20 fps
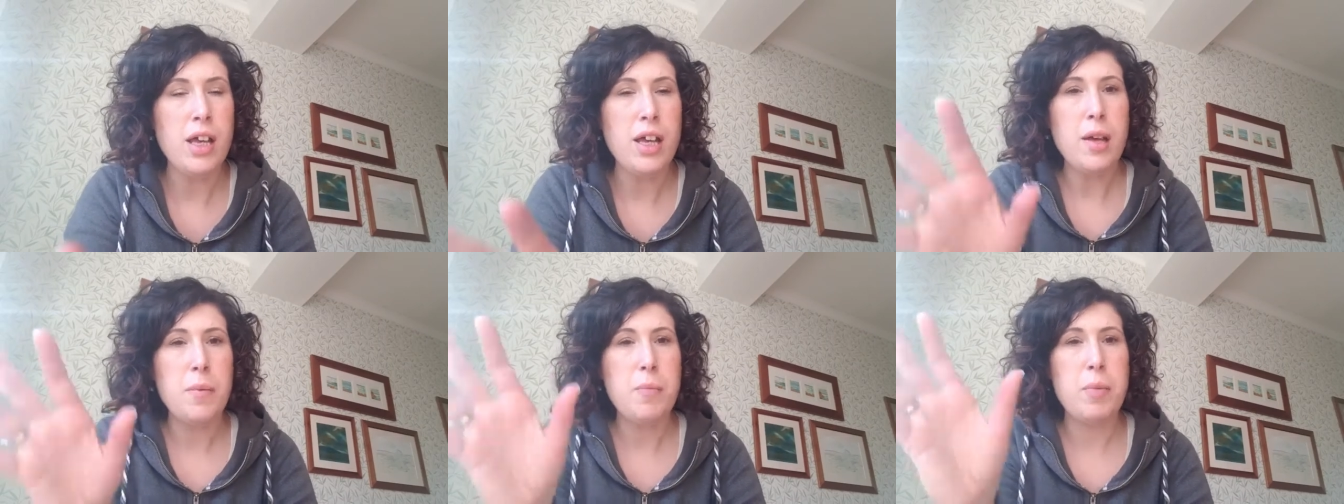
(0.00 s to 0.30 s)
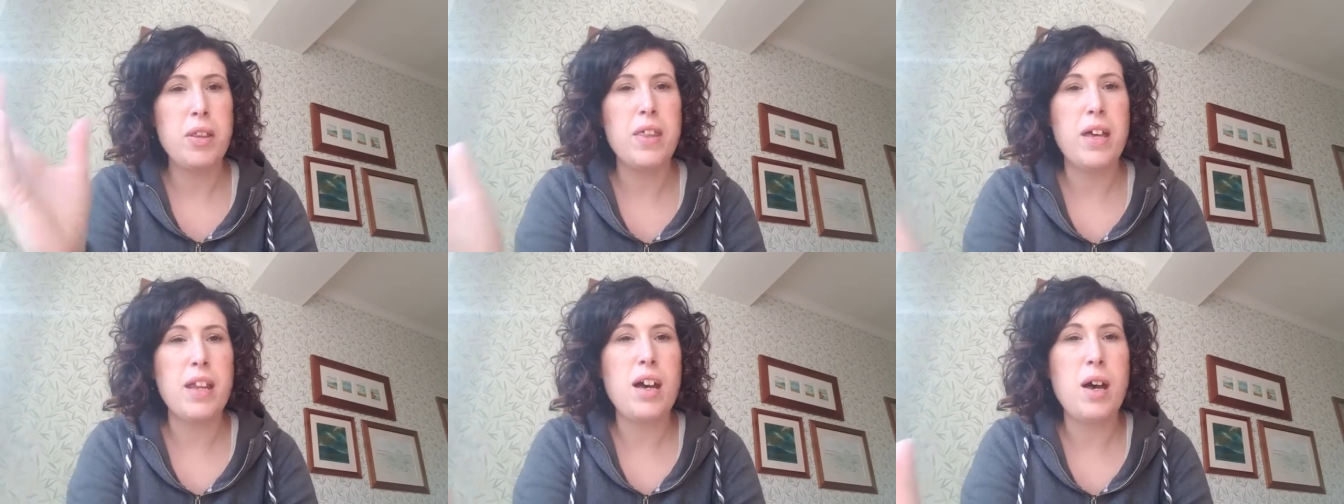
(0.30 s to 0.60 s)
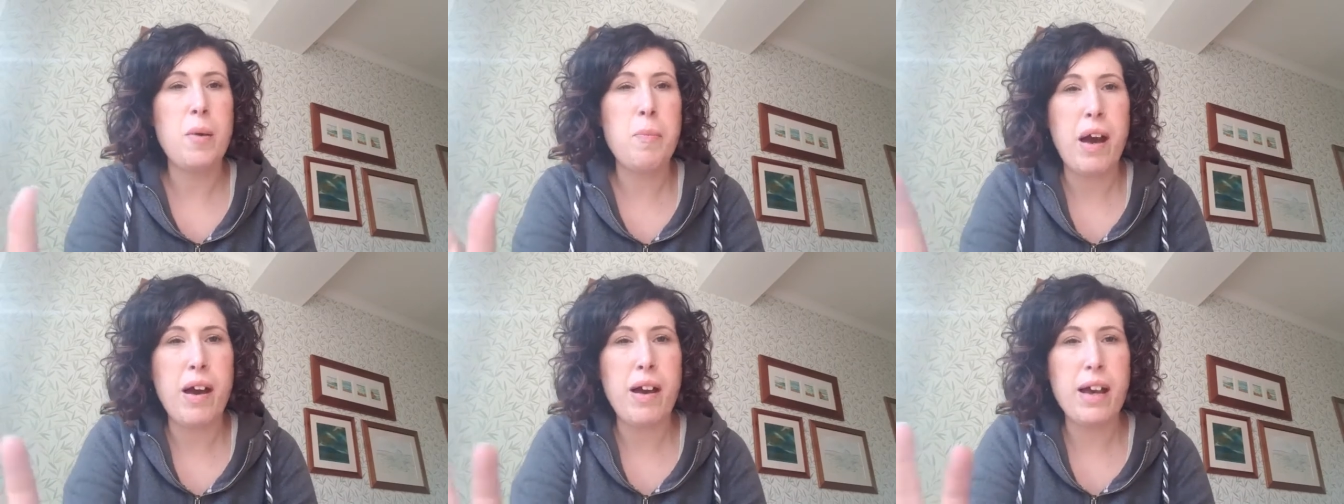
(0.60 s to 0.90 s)
but then at
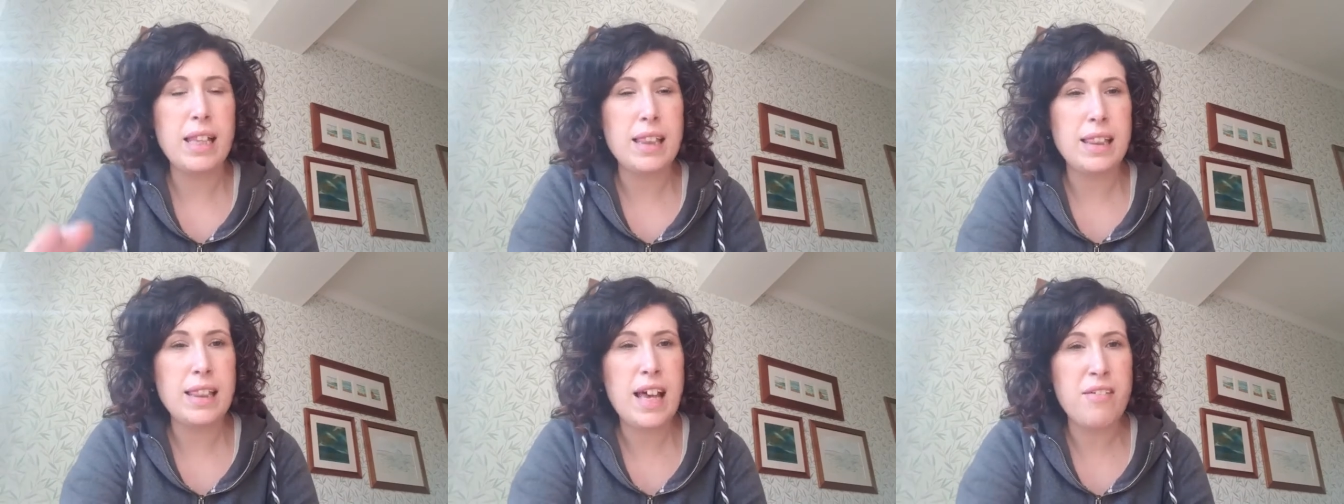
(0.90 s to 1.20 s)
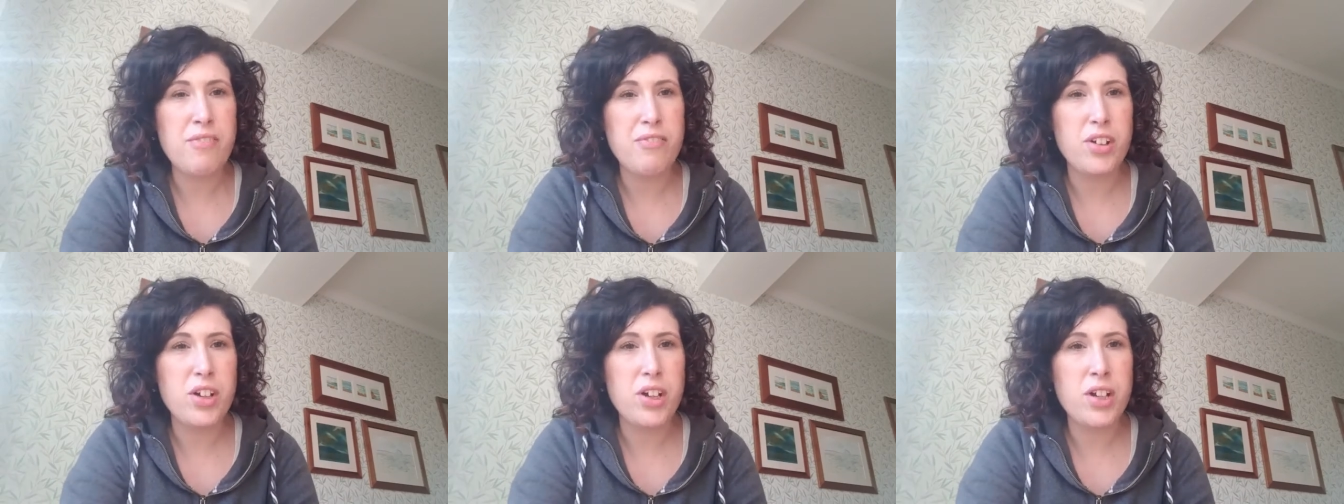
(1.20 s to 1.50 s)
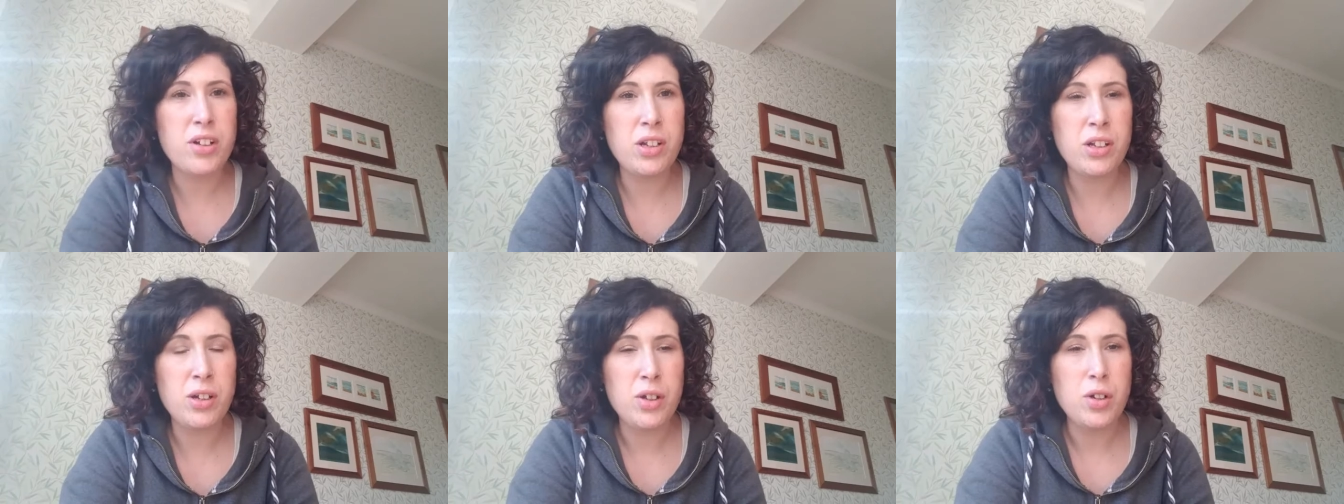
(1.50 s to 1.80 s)
about
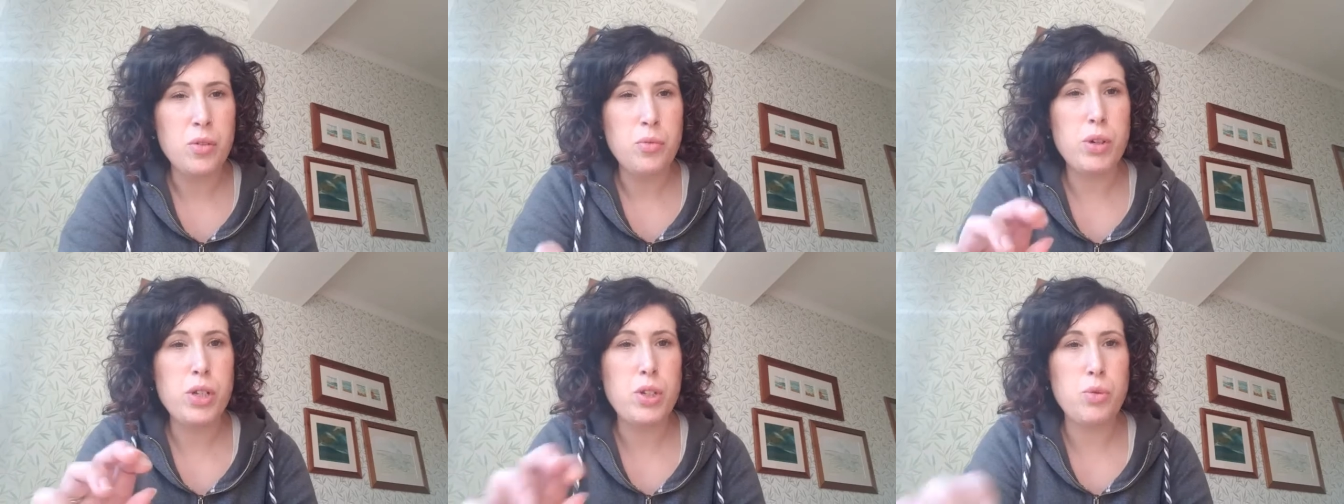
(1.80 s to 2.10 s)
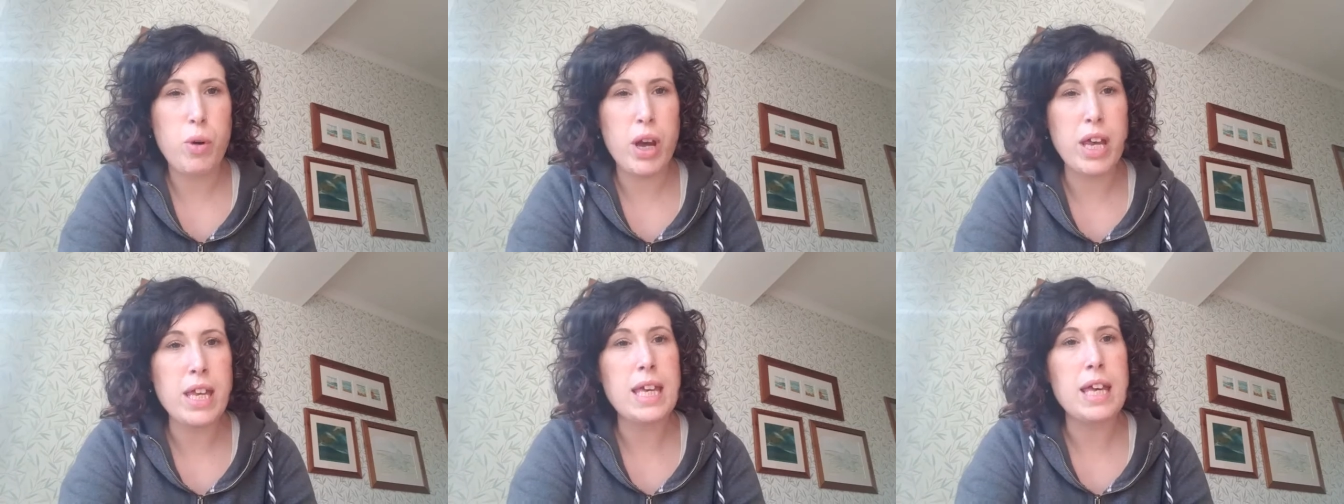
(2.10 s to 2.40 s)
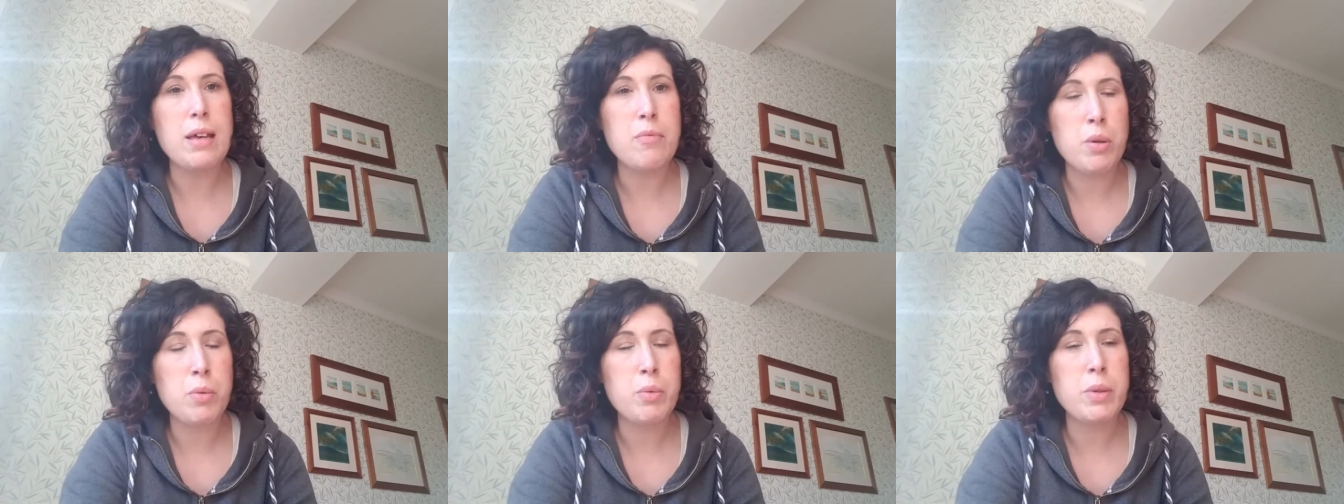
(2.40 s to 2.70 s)
11 we'd wake him
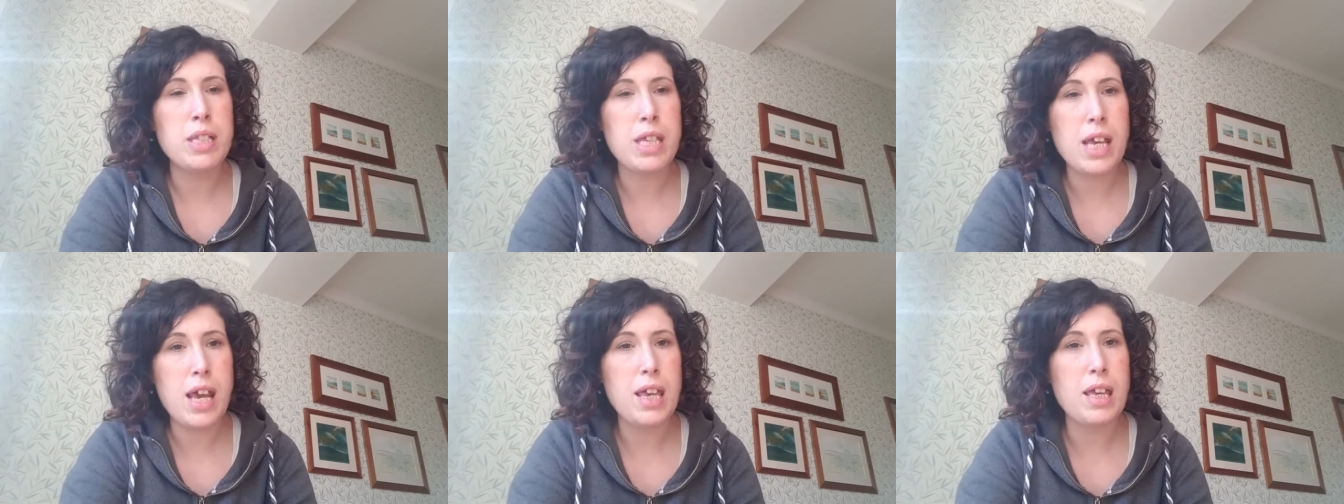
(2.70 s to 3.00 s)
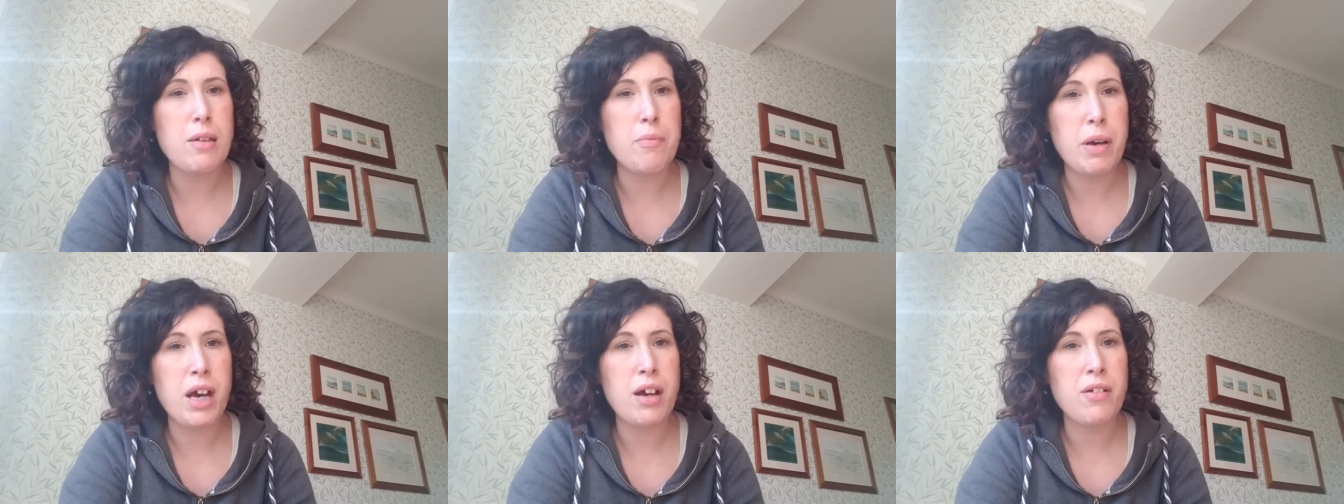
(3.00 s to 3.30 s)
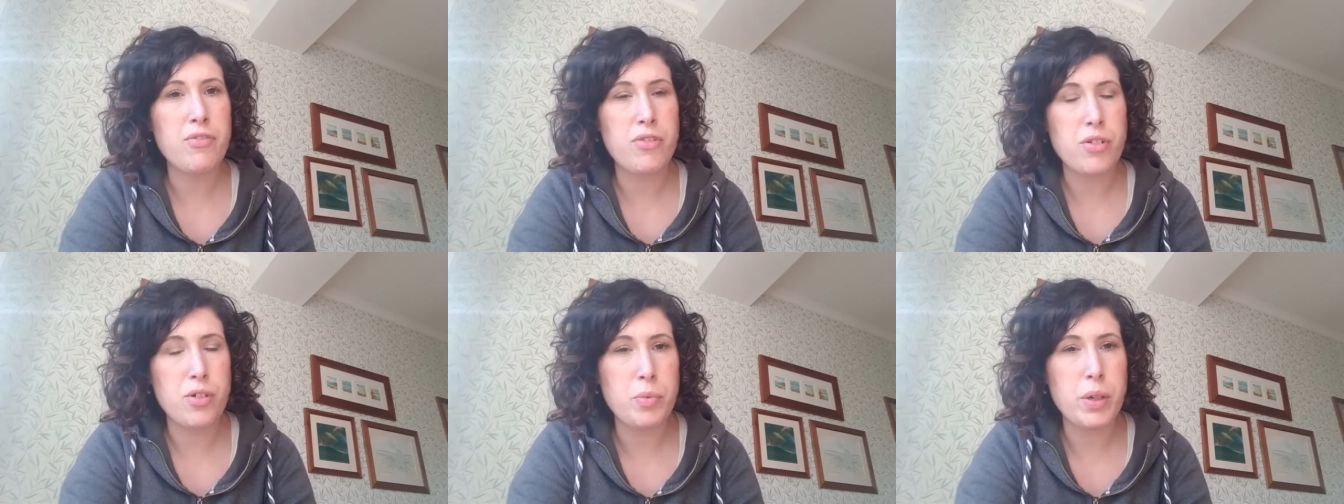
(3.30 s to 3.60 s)
up and take him out
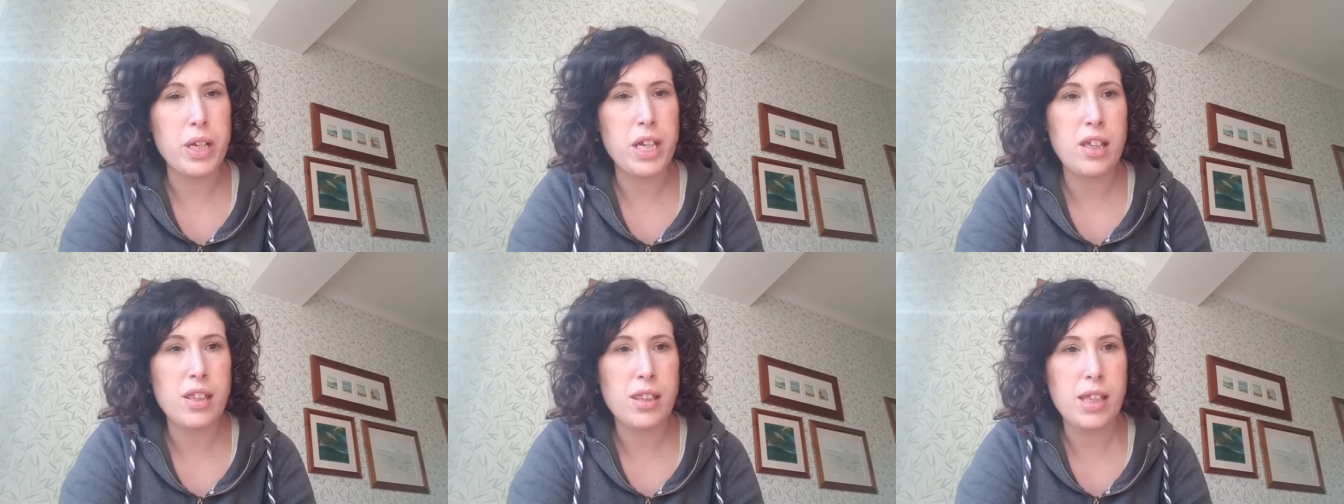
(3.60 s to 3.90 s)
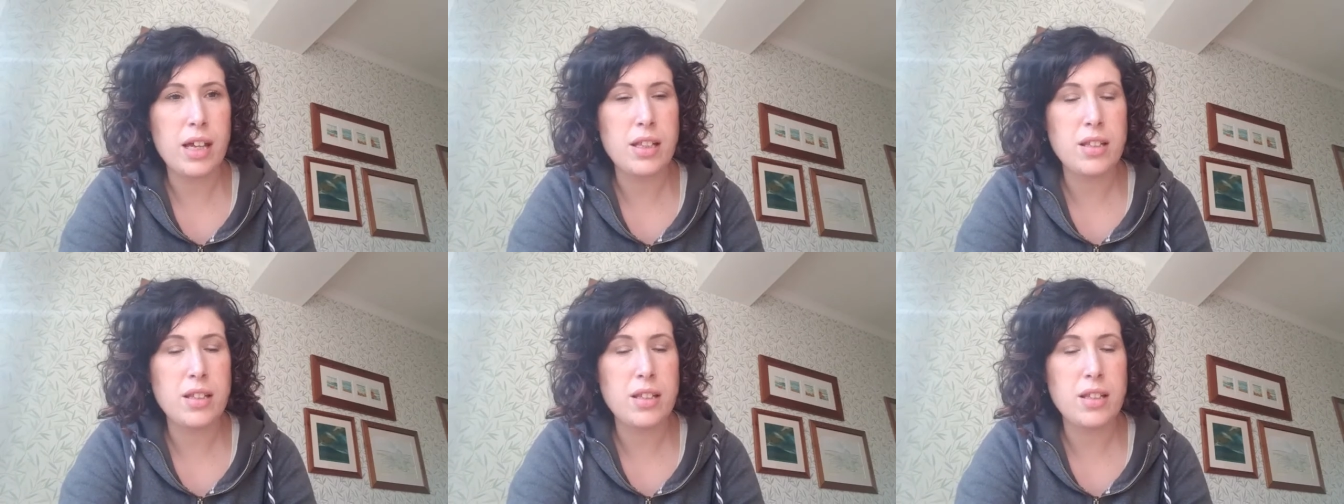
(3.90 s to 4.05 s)
for a wee then.